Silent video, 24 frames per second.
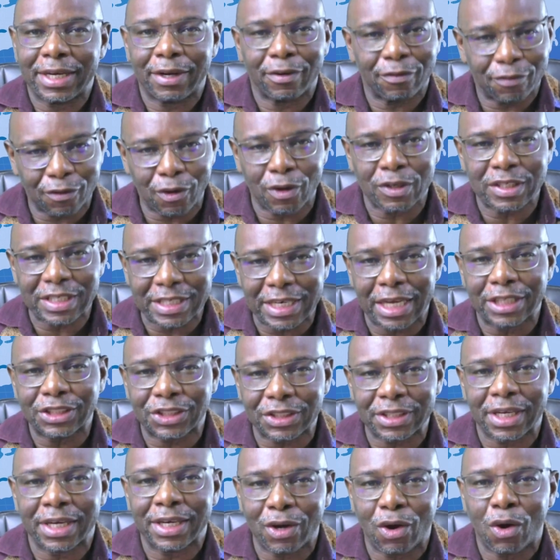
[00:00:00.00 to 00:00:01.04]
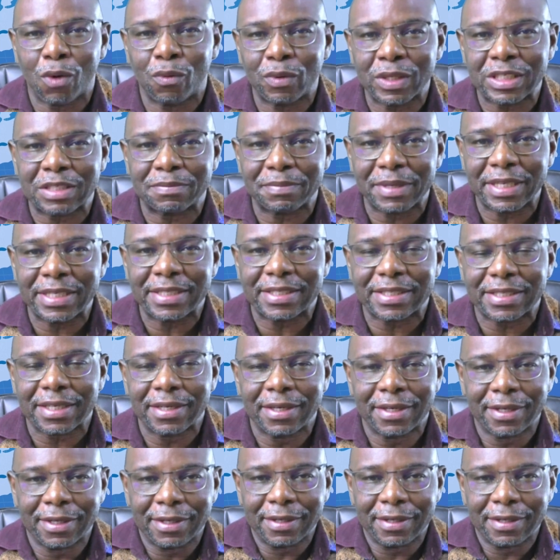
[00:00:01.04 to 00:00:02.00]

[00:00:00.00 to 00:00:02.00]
Now, of course, nationally always means